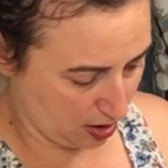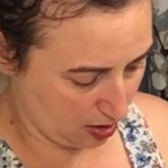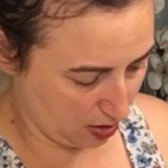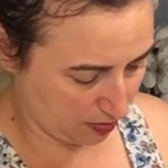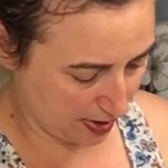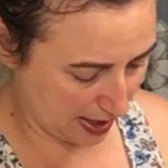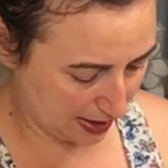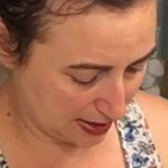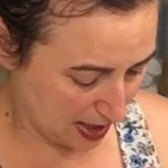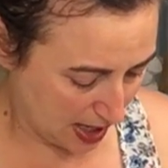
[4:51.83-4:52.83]
All
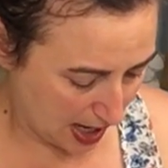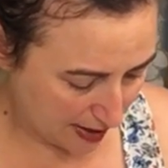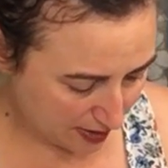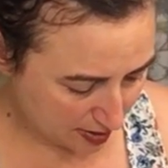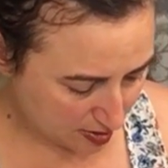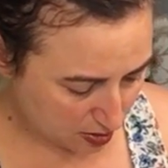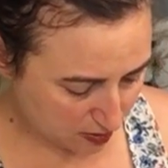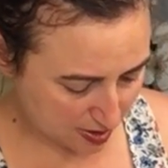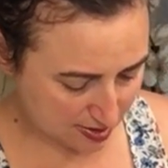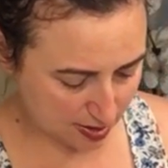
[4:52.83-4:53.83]
right. And then so you
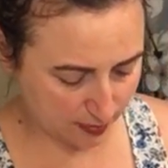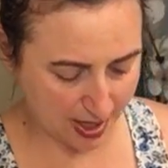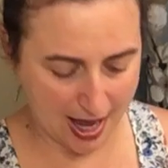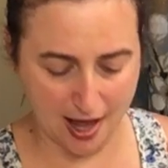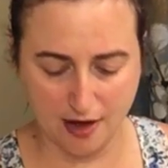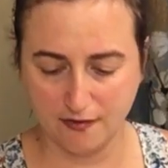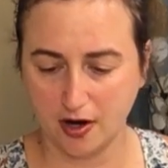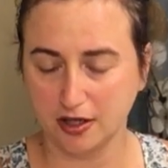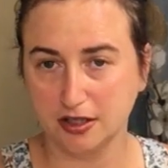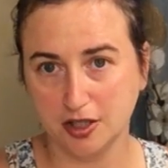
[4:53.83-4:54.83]
can see we have
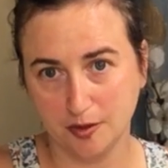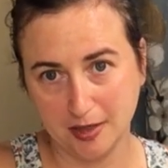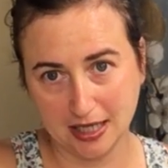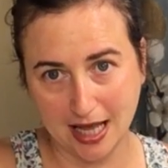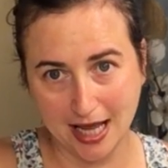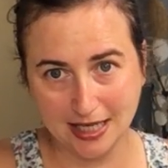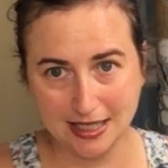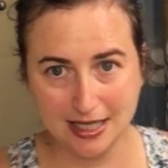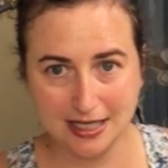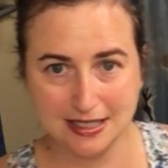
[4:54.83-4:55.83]
our little bit of
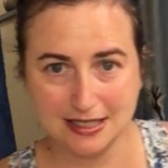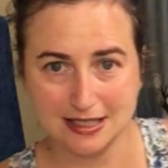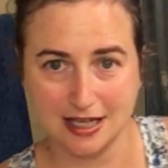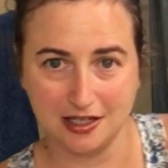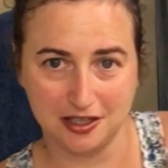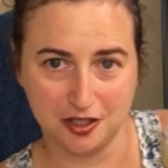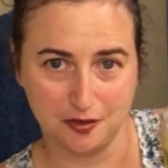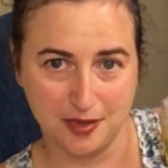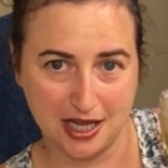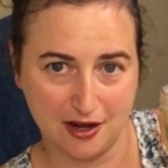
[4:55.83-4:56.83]
kindness, a
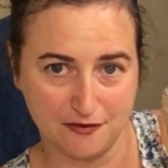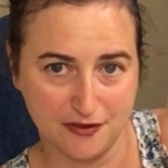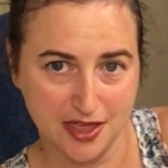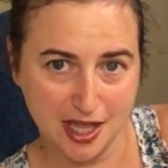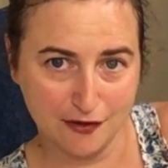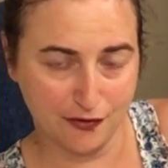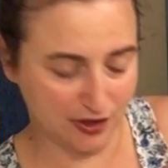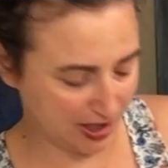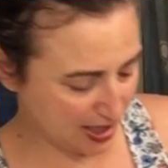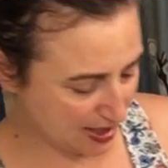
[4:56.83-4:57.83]
little bit of
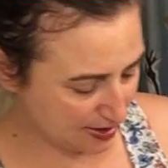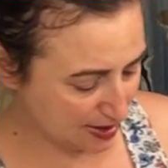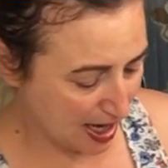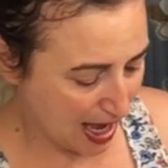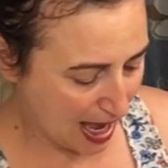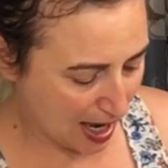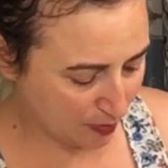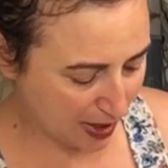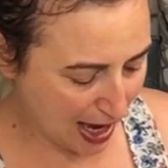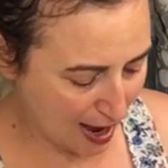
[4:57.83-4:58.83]
thankfulness, and
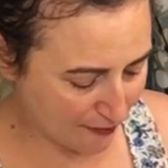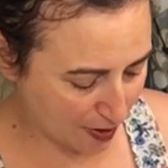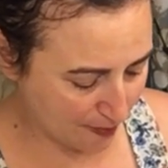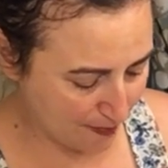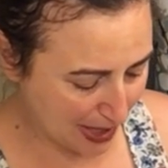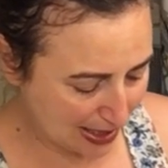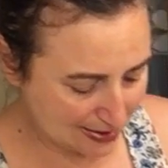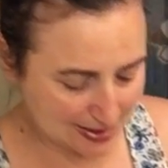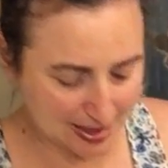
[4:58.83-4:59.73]
we have our base